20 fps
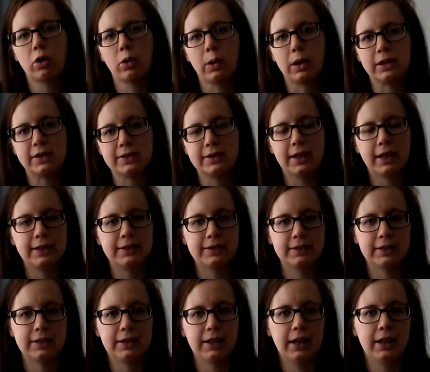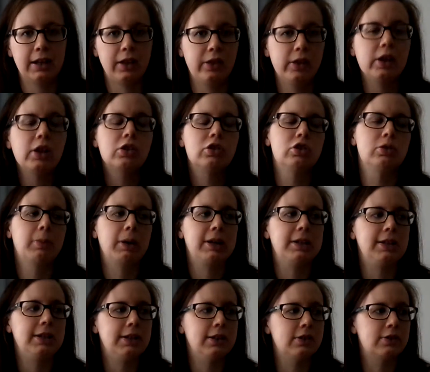quite nicely and I think she might
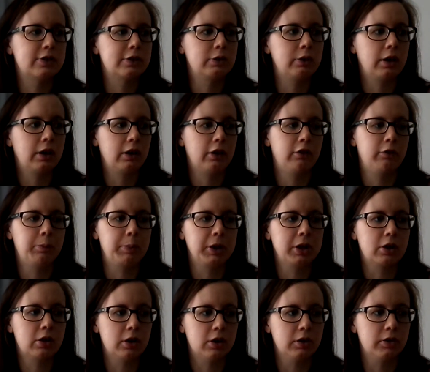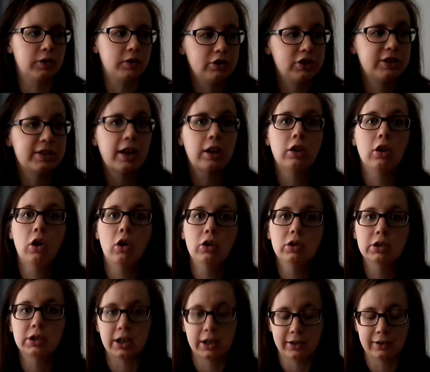need it soon enough because she's a
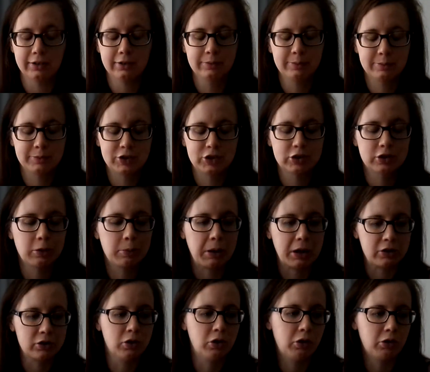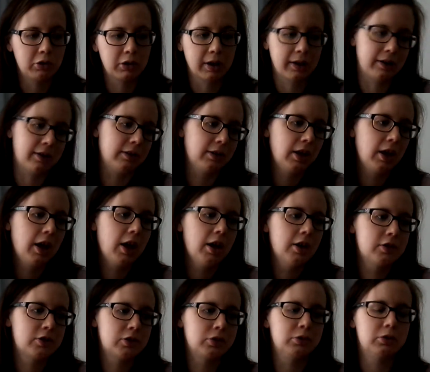long girl, she's going to be a tall girl,
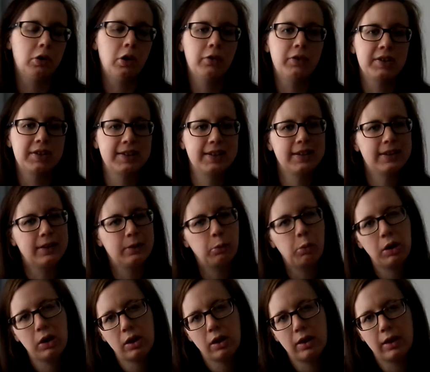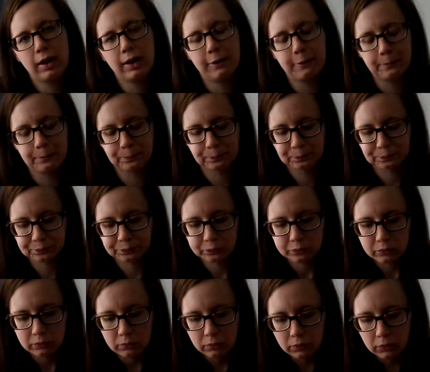so obviously the width, the,
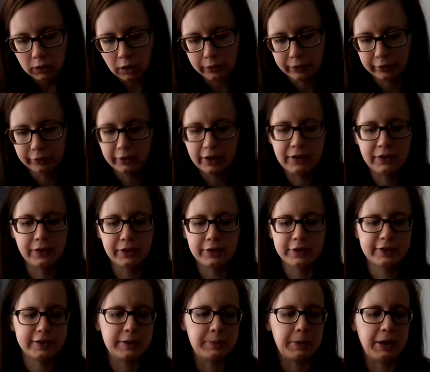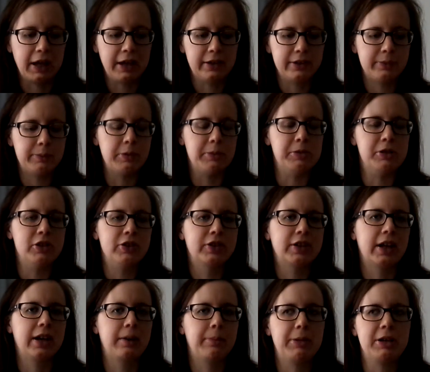the length of the Sleepyhead is maybe just
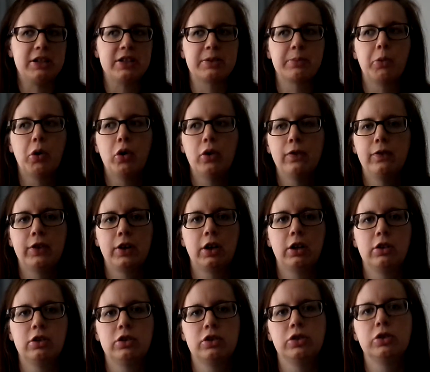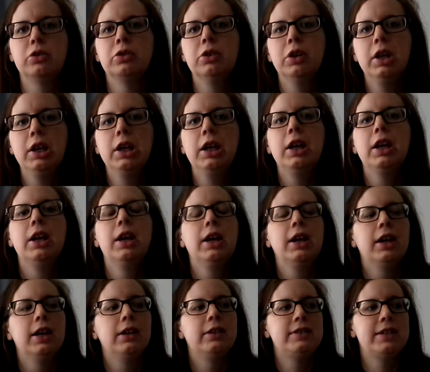getting a bit small for her, so
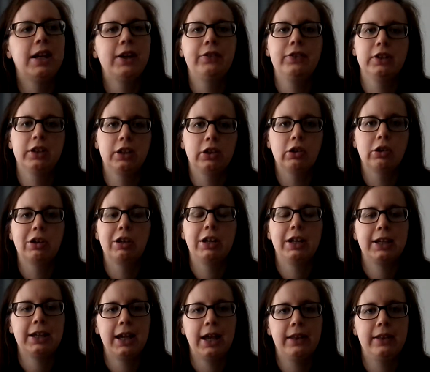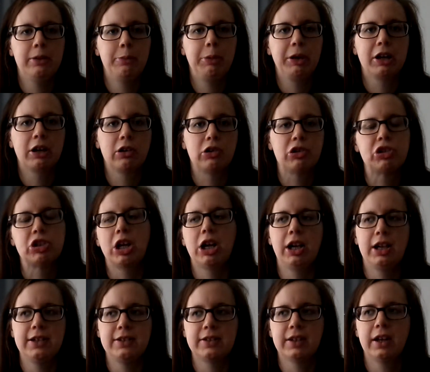definitely looking at getting the bigger
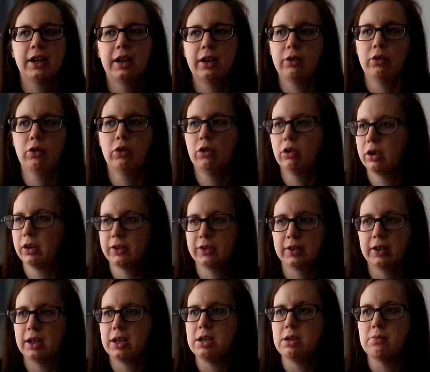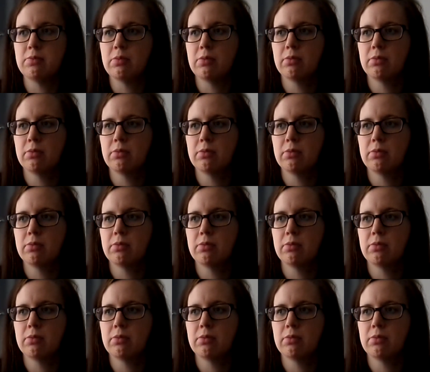size and I honestly